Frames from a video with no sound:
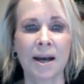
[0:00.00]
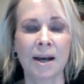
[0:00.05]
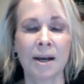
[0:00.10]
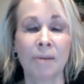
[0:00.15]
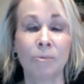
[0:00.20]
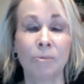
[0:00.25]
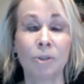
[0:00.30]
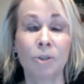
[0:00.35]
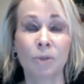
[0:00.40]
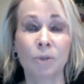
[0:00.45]

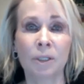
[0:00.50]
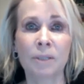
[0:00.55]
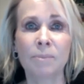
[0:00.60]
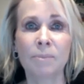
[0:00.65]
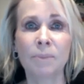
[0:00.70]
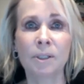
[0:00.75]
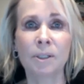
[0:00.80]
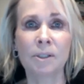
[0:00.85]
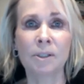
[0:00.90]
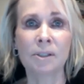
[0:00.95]
which really
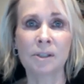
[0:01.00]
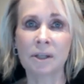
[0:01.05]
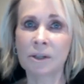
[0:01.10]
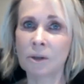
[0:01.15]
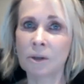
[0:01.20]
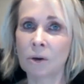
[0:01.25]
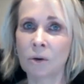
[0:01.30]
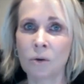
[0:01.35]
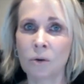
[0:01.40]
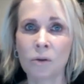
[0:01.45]
builds on
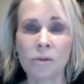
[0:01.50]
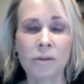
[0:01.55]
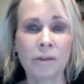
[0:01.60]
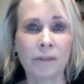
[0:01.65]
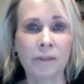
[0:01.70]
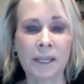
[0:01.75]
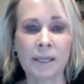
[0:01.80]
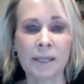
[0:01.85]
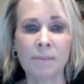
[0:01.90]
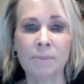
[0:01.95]
all the
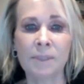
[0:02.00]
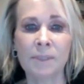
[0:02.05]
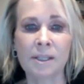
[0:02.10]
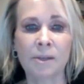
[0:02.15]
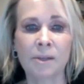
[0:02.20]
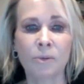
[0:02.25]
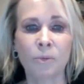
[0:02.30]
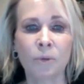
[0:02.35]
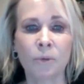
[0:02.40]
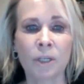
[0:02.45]
themes
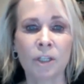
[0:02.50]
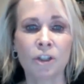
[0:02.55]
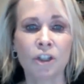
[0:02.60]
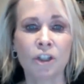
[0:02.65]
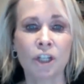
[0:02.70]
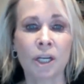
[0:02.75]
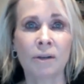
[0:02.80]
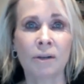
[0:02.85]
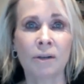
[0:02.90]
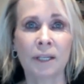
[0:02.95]
that we
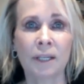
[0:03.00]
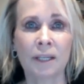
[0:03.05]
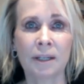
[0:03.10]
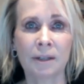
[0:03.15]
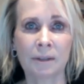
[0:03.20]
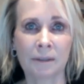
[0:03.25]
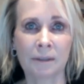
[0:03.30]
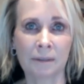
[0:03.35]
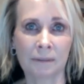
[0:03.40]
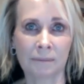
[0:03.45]
share
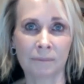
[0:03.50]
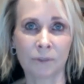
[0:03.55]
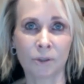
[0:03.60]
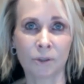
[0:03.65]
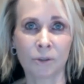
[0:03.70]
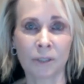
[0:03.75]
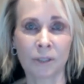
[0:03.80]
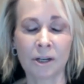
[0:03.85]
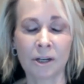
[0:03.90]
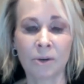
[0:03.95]
here
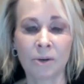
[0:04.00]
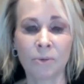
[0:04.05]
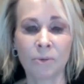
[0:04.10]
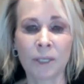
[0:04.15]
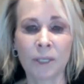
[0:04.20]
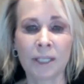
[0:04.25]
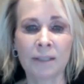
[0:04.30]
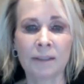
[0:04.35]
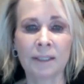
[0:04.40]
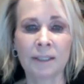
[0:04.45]
during our
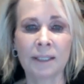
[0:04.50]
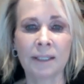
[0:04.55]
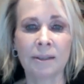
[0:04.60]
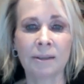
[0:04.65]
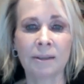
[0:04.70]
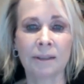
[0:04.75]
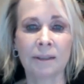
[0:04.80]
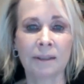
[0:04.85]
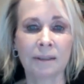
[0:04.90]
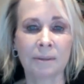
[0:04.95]

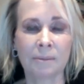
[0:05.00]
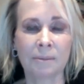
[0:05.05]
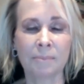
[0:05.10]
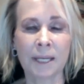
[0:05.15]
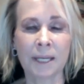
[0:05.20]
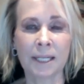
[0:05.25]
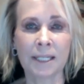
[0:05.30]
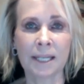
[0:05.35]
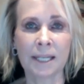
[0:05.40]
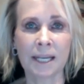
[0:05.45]
weekly
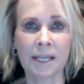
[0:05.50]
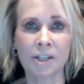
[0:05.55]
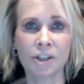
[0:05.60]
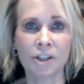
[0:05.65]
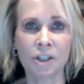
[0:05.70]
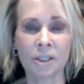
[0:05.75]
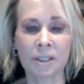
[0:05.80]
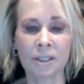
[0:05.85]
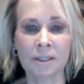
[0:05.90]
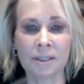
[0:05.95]

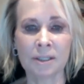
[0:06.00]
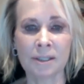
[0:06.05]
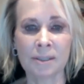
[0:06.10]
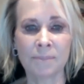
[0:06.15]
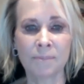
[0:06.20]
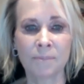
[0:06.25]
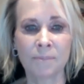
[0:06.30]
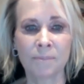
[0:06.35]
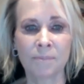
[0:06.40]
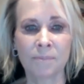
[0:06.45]
meditations.
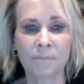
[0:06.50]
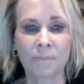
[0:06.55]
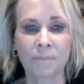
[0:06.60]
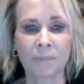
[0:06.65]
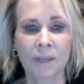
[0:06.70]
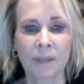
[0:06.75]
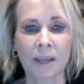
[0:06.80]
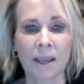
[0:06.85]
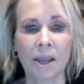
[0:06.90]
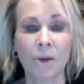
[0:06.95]

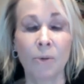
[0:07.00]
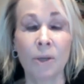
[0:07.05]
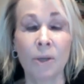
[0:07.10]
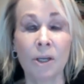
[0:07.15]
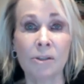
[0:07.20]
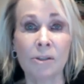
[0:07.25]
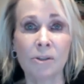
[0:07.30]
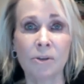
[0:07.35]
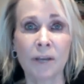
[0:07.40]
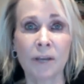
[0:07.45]
We
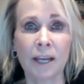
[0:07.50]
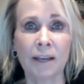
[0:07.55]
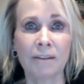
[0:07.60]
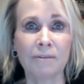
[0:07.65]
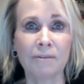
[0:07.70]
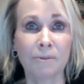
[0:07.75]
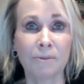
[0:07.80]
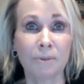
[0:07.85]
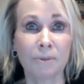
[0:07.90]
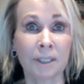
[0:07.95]
also
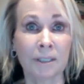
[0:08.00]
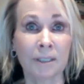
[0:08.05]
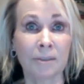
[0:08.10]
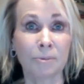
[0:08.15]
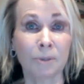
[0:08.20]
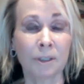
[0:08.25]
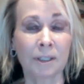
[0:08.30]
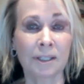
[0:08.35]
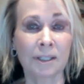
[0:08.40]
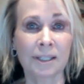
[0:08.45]
have,
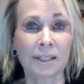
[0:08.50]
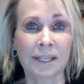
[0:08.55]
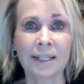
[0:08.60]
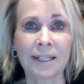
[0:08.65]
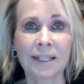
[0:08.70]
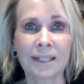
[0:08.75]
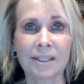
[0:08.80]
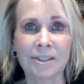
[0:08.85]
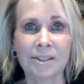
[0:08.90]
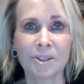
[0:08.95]
we're
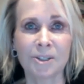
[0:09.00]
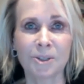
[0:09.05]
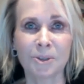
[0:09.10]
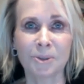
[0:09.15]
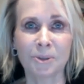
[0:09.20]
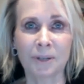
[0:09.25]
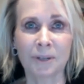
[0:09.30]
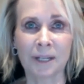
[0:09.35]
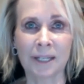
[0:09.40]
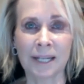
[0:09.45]
excited
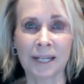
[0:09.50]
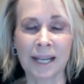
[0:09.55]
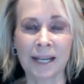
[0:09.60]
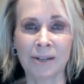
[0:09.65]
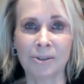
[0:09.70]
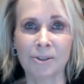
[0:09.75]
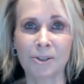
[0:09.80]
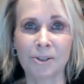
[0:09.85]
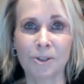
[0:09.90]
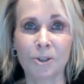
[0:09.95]
to
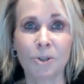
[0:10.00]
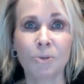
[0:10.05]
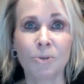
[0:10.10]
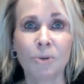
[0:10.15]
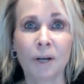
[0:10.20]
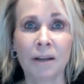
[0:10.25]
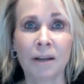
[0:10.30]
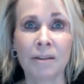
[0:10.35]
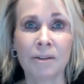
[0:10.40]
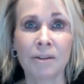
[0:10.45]
announce
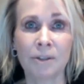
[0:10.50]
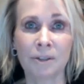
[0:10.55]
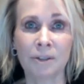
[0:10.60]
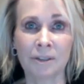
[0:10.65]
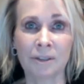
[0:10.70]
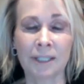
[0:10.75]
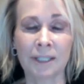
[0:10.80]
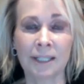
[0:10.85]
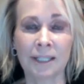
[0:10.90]
2 other